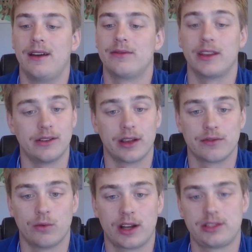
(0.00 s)
thank you guys for
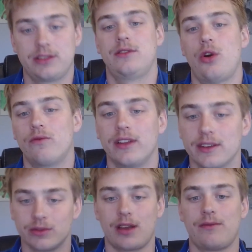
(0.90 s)
watching. Hopefully this
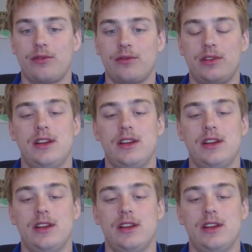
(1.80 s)
was helpful.